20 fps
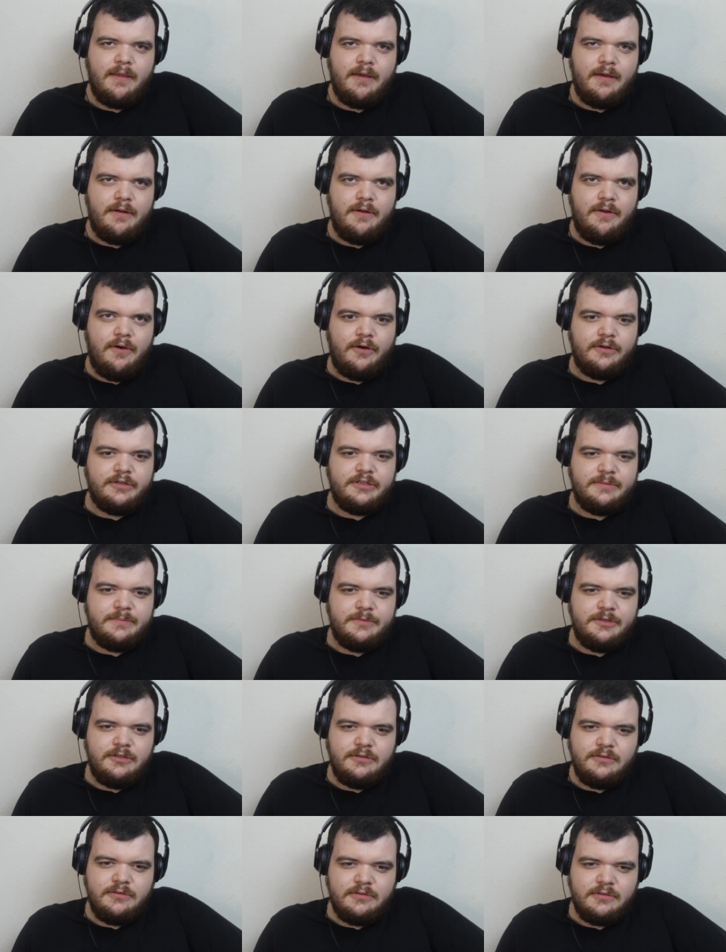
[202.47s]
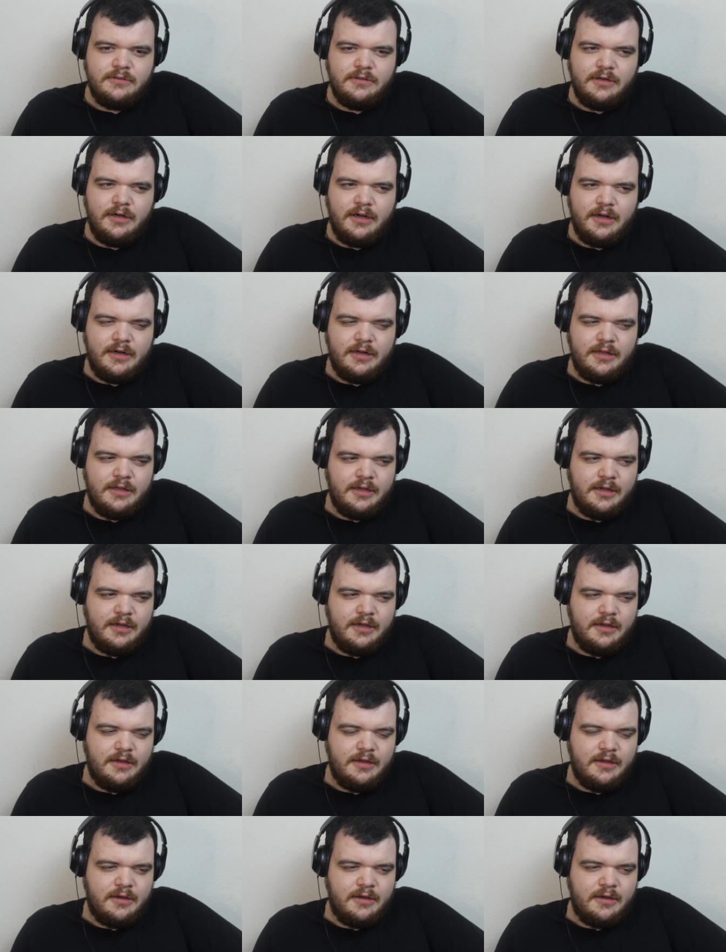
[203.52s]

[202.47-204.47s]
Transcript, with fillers: an ottoman kind of thing.